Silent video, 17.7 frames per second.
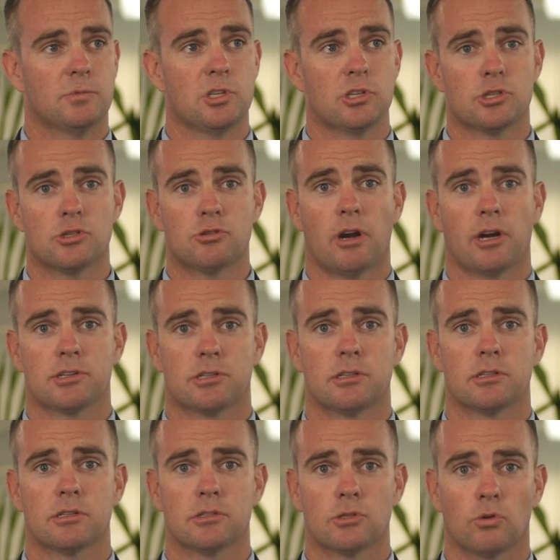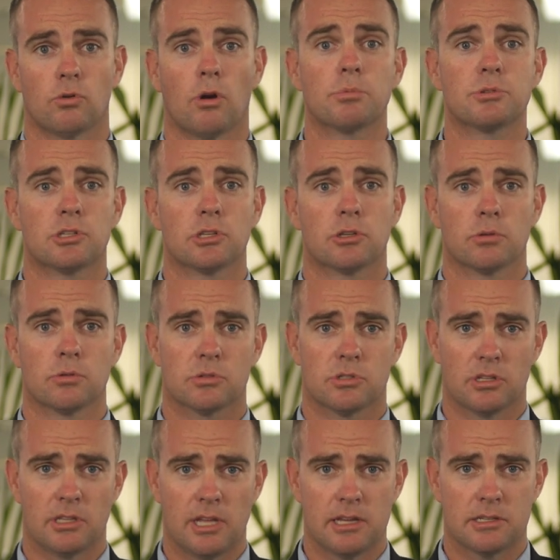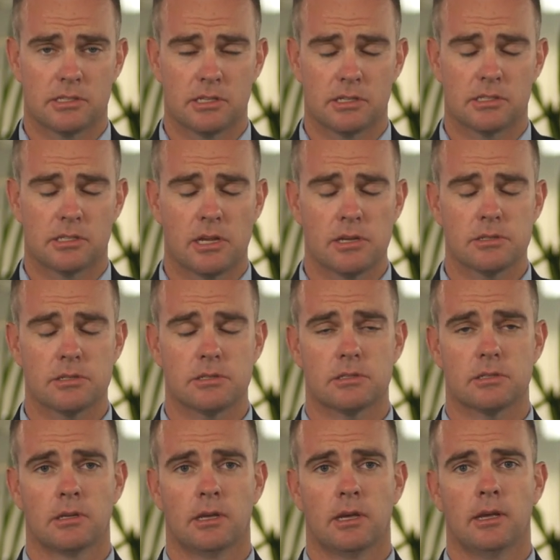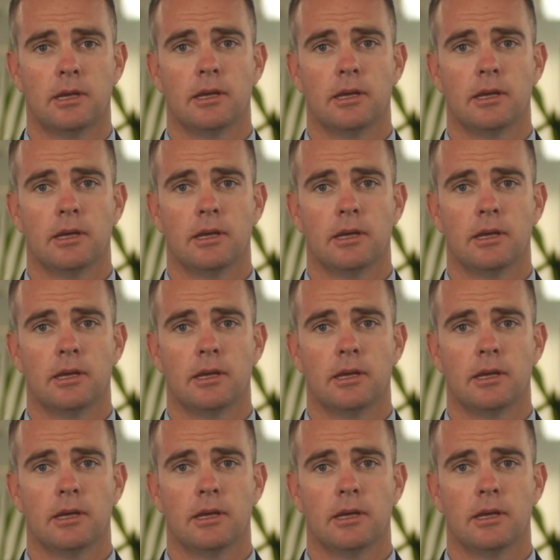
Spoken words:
distractions or obstacles to their success.